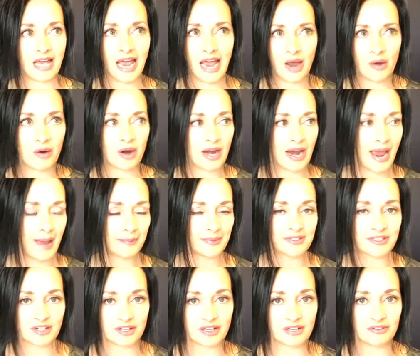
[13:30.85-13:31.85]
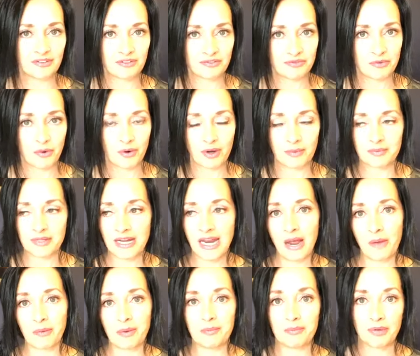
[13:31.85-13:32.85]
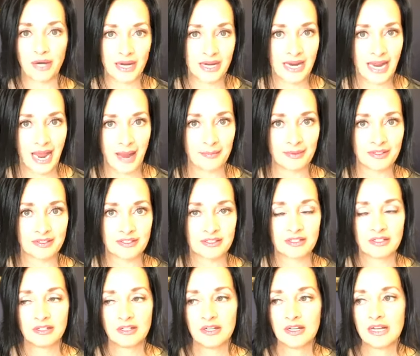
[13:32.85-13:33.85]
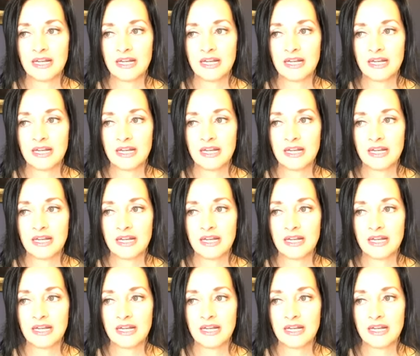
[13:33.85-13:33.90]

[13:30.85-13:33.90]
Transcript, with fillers: how our habits are even formed, and how we break habits,